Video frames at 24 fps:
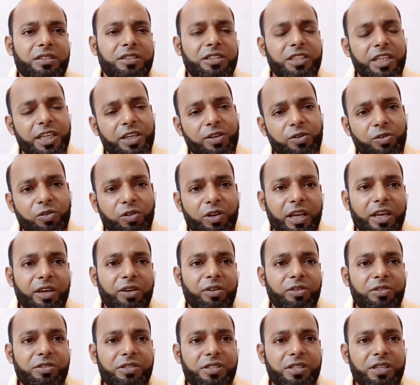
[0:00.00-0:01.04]
Je kono
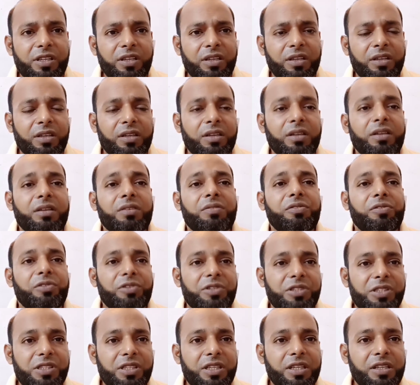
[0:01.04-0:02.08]
language four
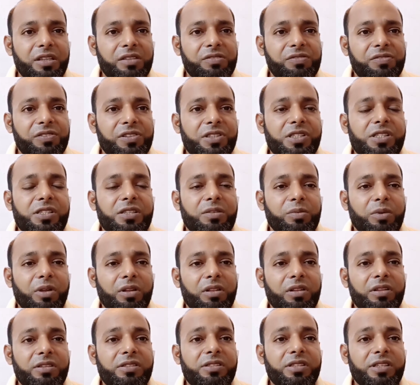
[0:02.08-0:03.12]
skill. First of
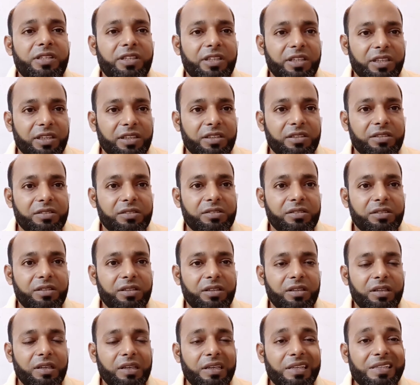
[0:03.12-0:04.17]
all, listening.
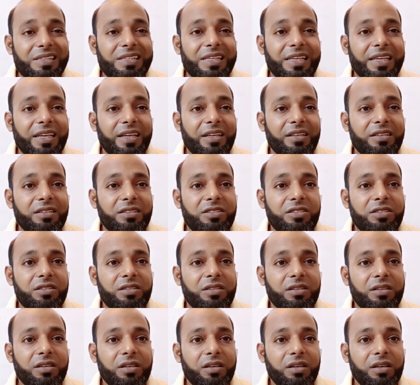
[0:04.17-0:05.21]
Second,
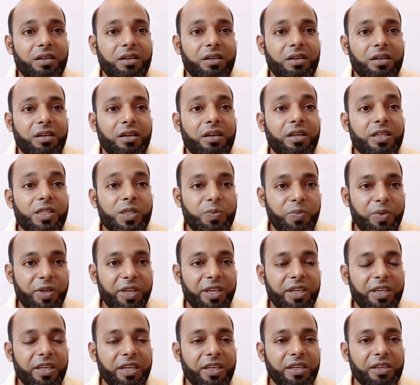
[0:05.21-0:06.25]

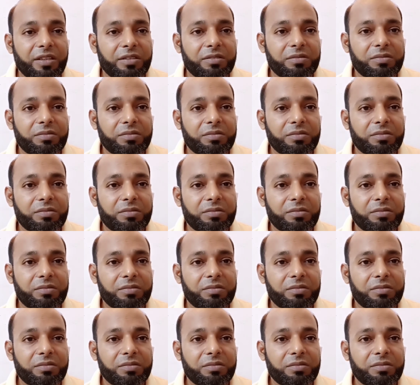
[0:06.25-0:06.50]
speaking.